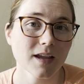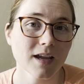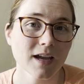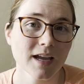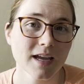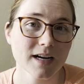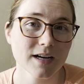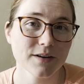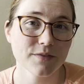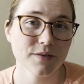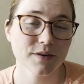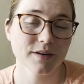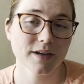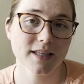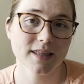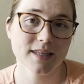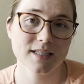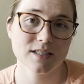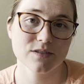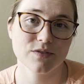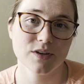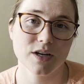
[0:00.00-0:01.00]
And if you like
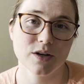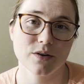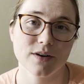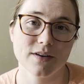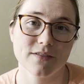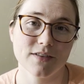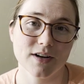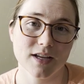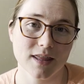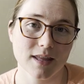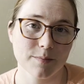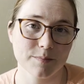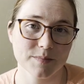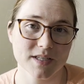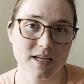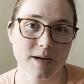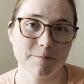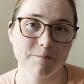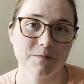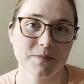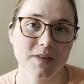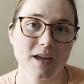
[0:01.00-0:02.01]
this video, give it a thumbs up.
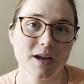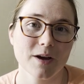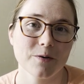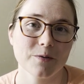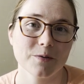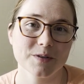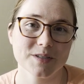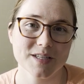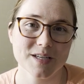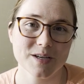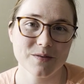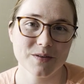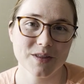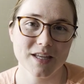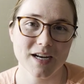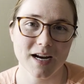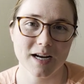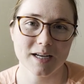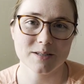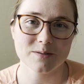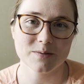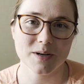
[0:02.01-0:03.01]
We'll see you in the
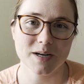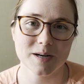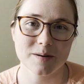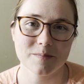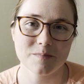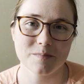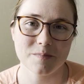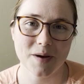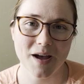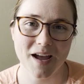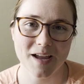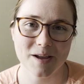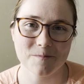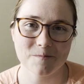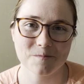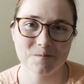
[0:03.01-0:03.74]
next one. Bye.